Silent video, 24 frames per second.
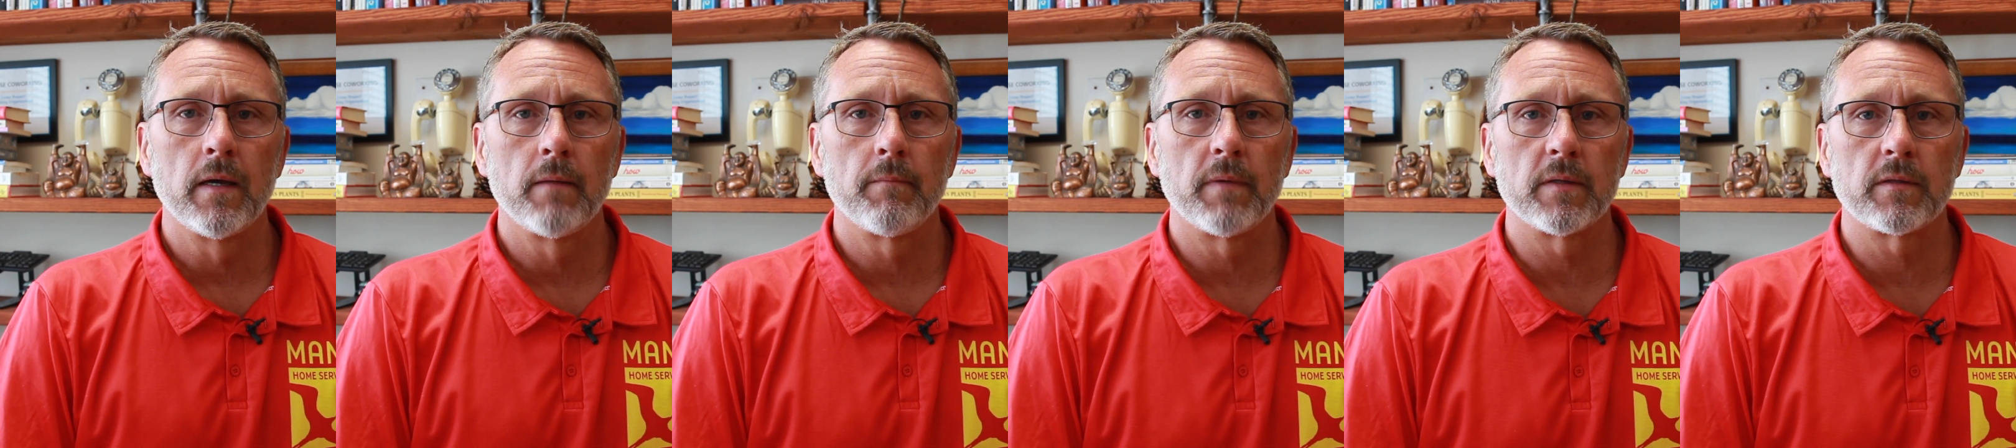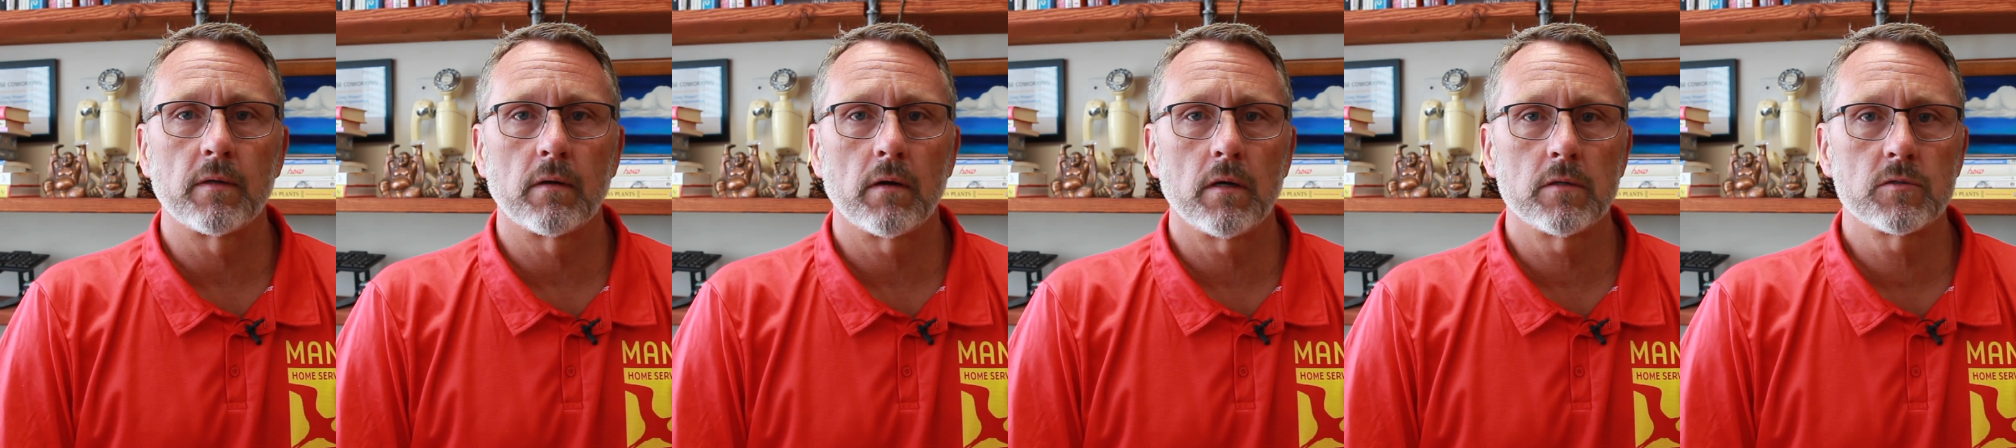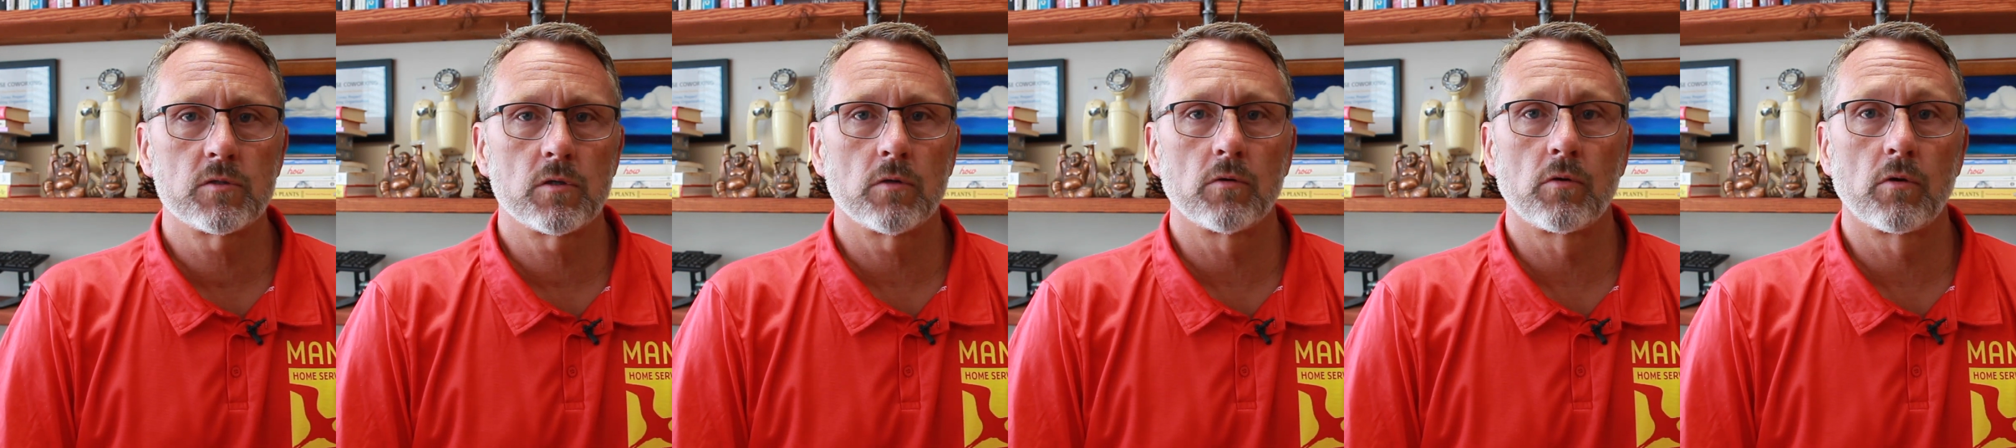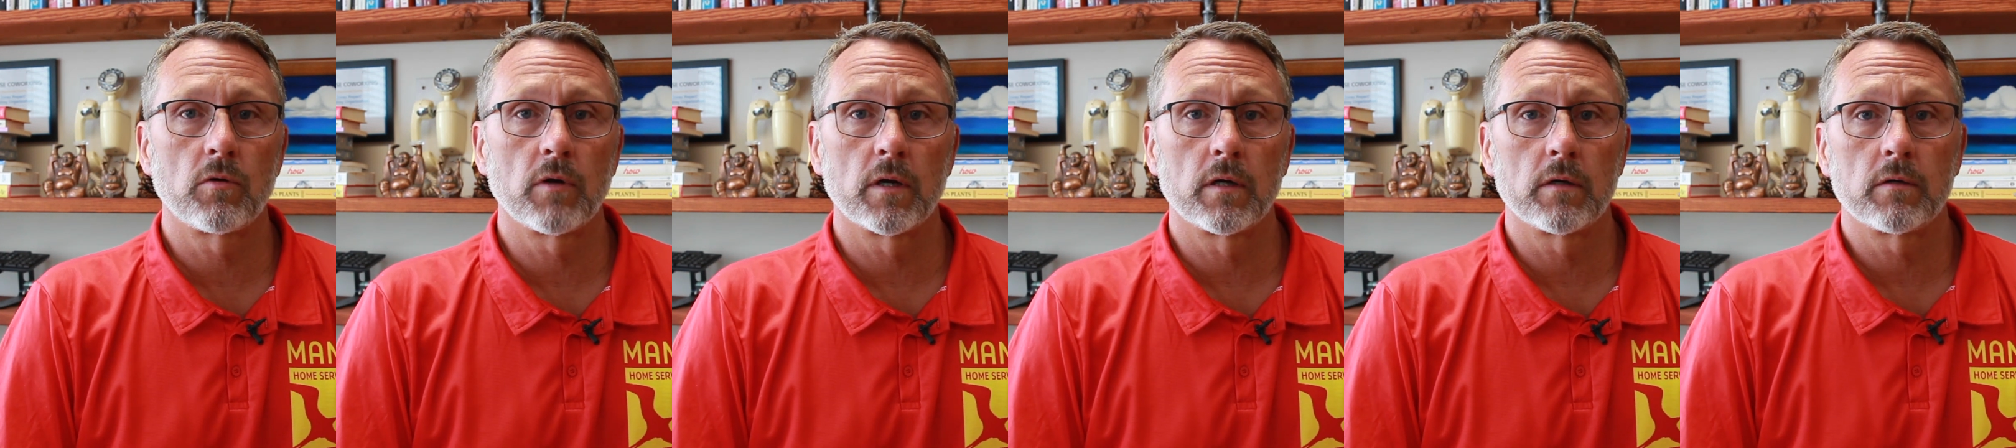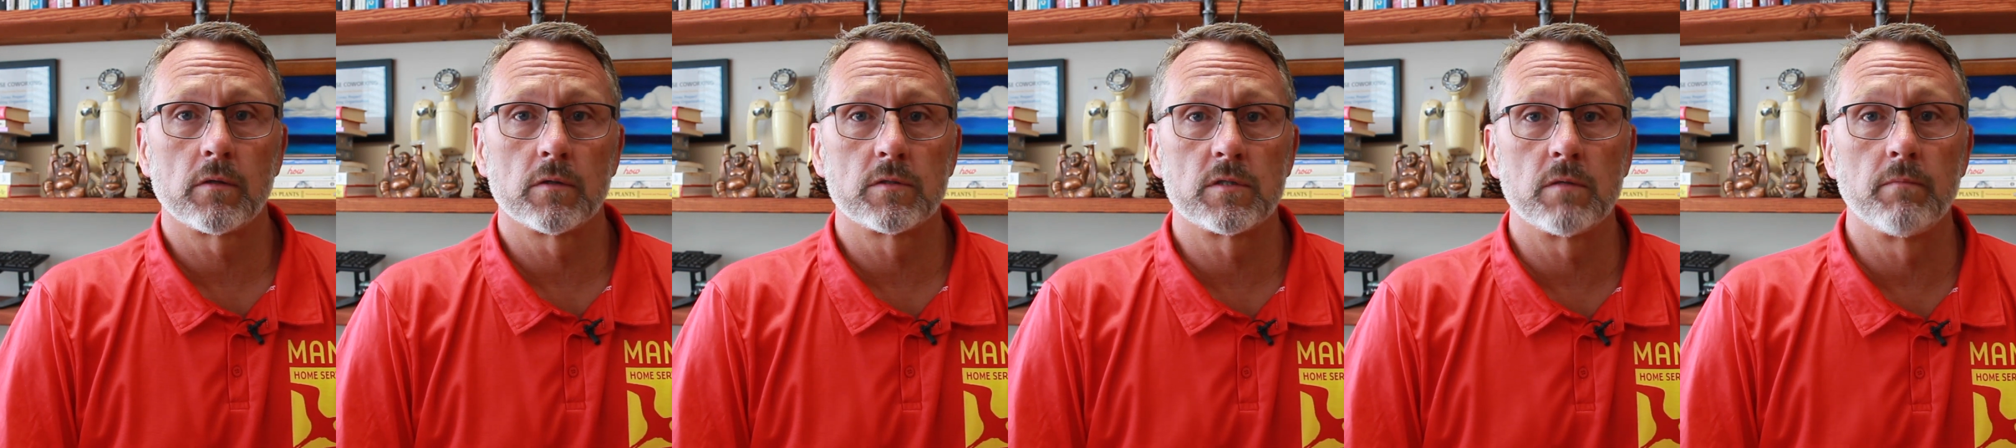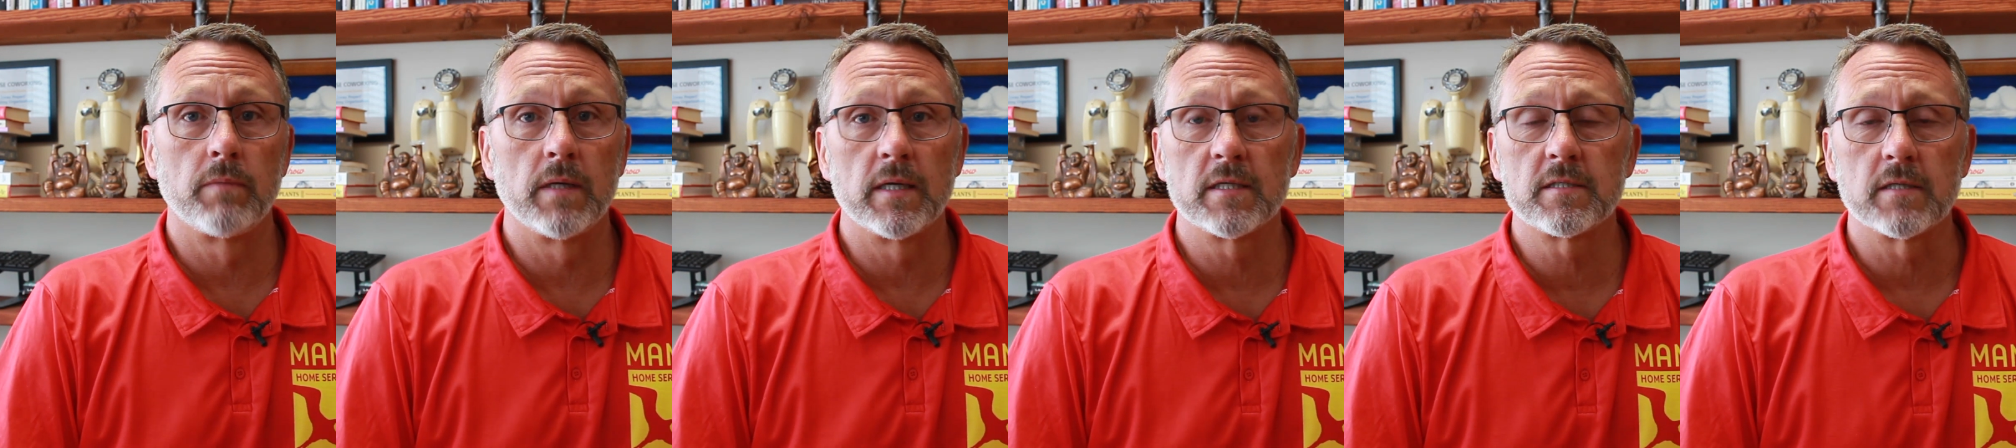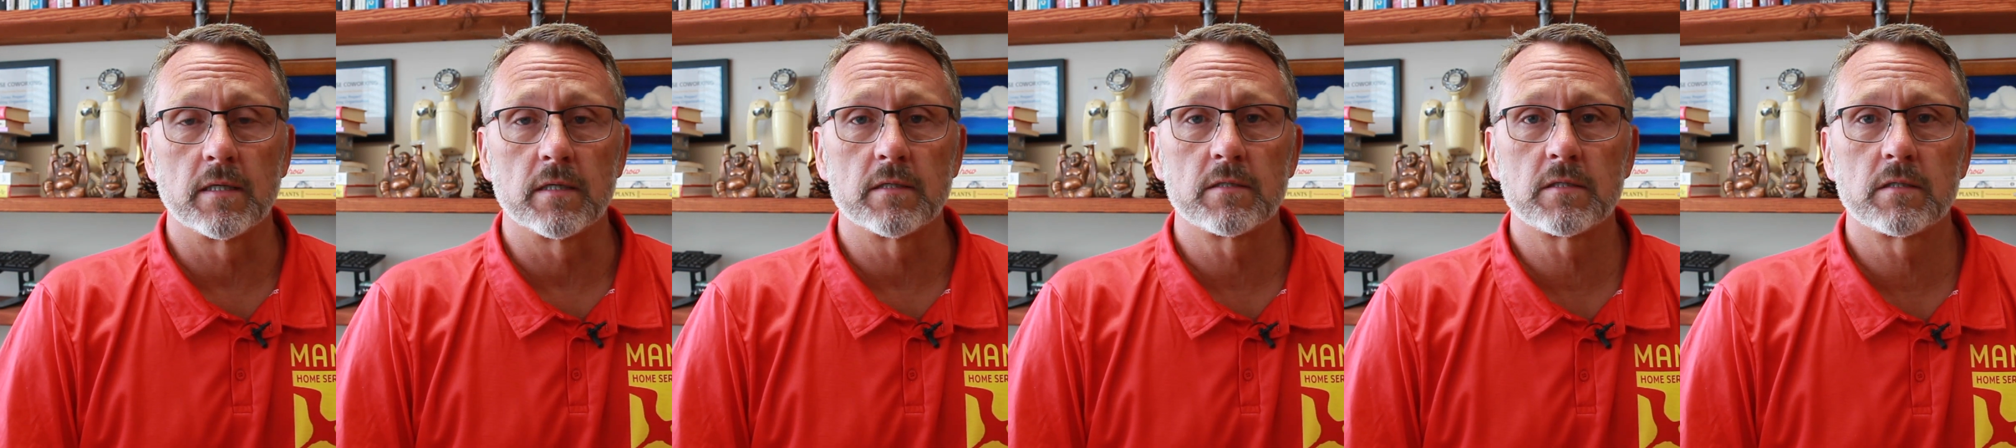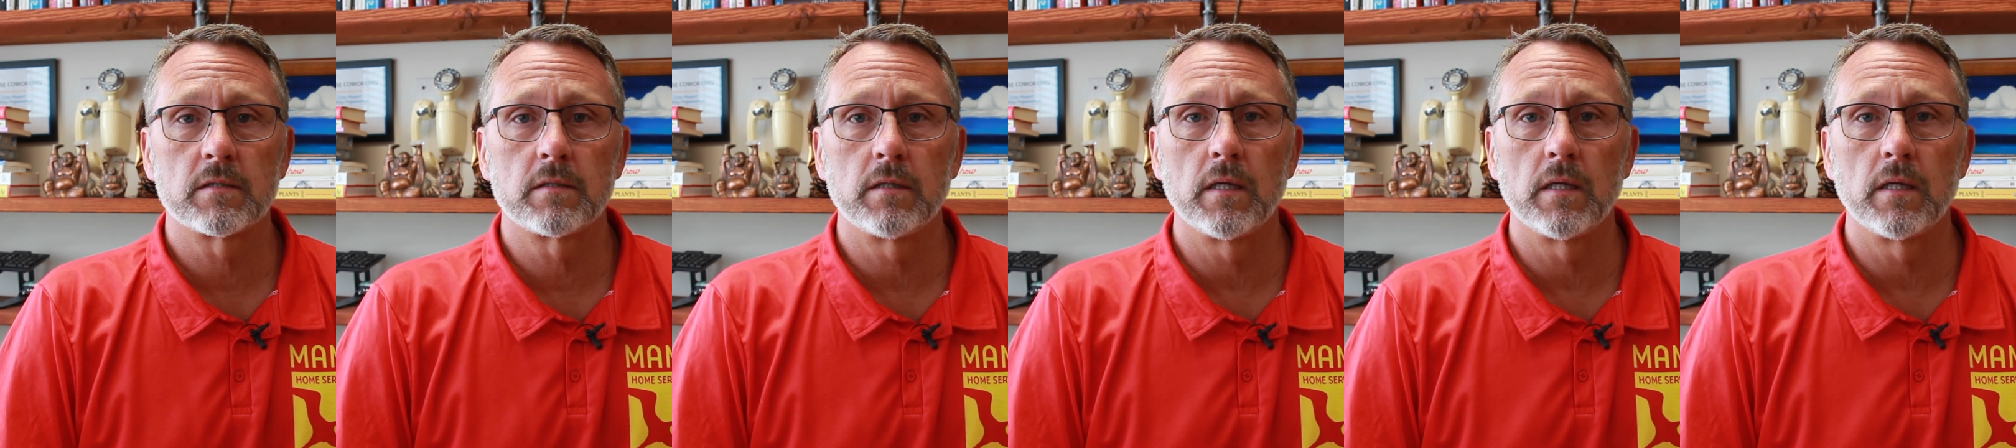but they're also critical to business.